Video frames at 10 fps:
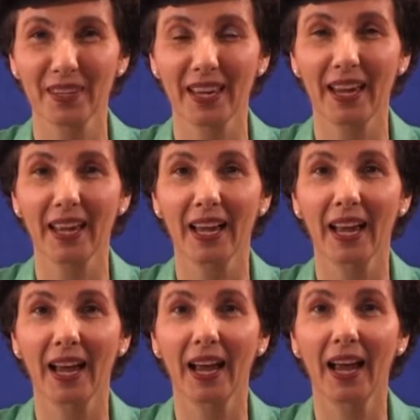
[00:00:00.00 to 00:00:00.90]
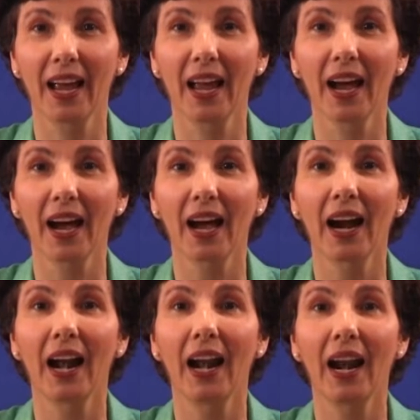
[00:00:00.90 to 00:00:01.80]
Okay? G,
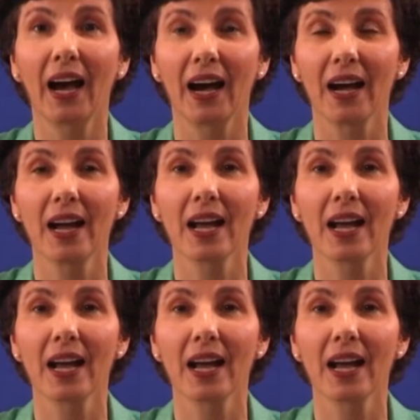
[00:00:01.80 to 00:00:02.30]
L,